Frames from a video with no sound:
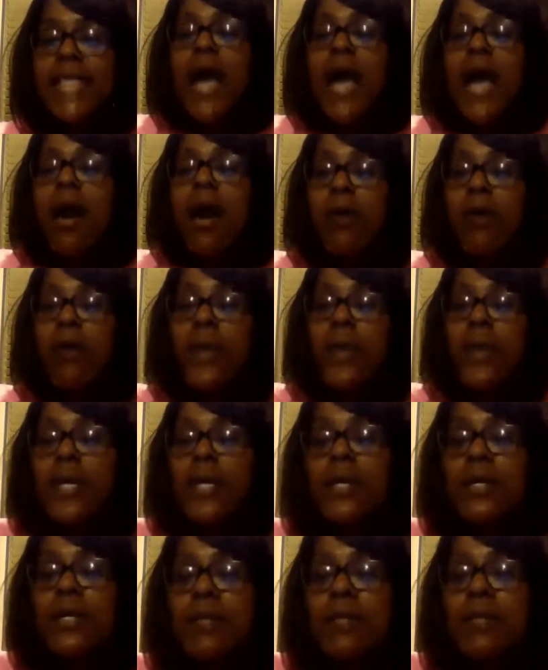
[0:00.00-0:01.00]
Oh, wait.
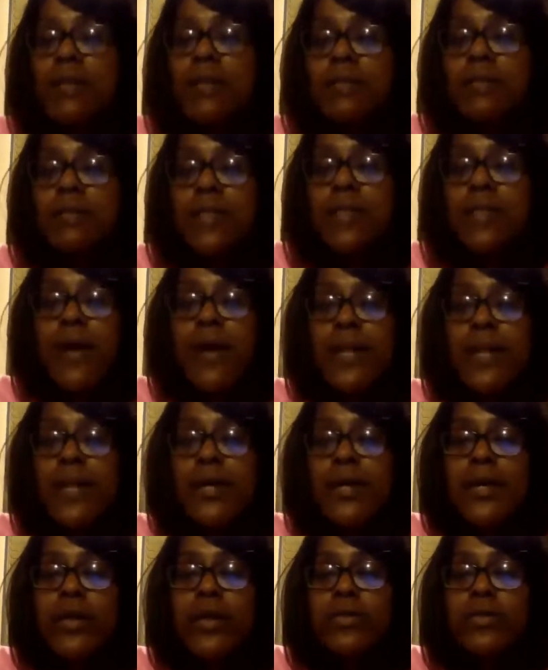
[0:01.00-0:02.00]
I'm sorry. Let me
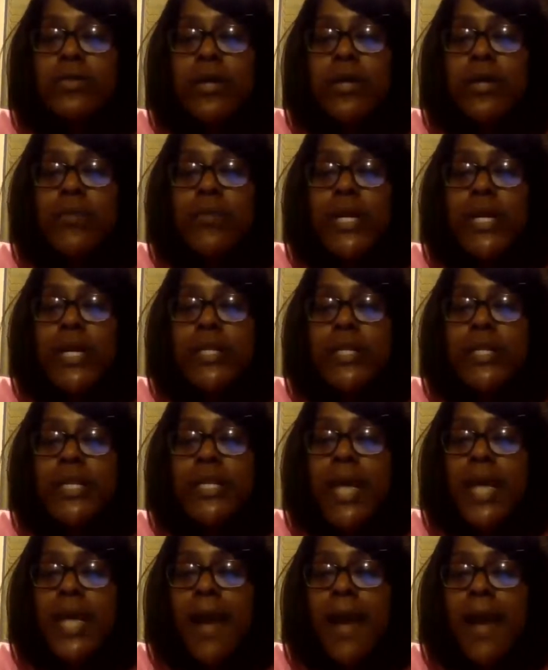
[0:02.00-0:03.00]
go through and read the
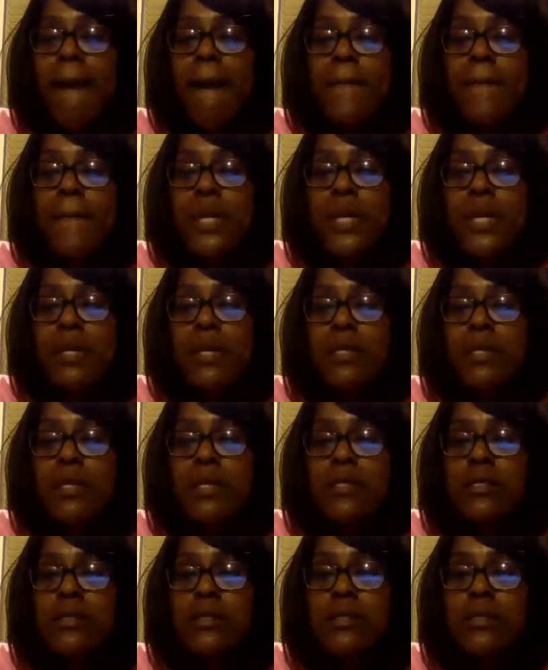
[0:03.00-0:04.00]

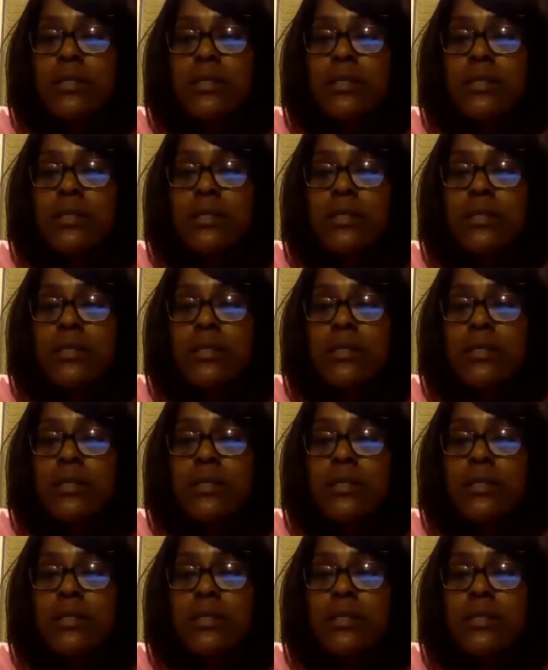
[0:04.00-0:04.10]
comments.